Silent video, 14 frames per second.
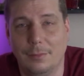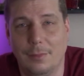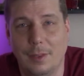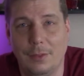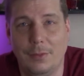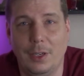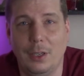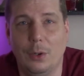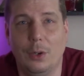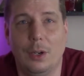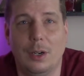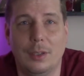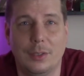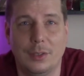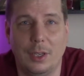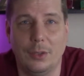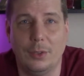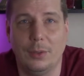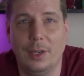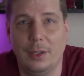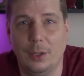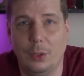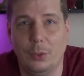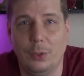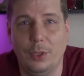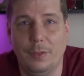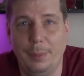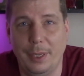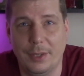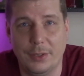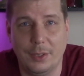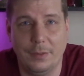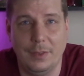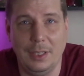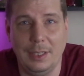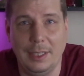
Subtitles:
Video Cards has also gotten a hold of pics of the